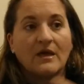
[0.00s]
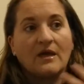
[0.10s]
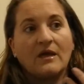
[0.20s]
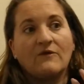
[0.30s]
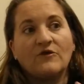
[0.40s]

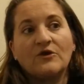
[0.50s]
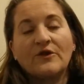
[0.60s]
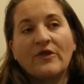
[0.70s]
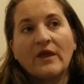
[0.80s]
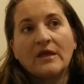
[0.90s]
If you're
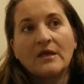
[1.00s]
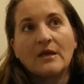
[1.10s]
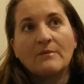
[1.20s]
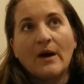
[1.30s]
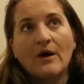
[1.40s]
thinking
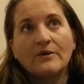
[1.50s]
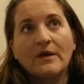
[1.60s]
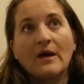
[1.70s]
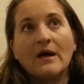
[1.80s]
about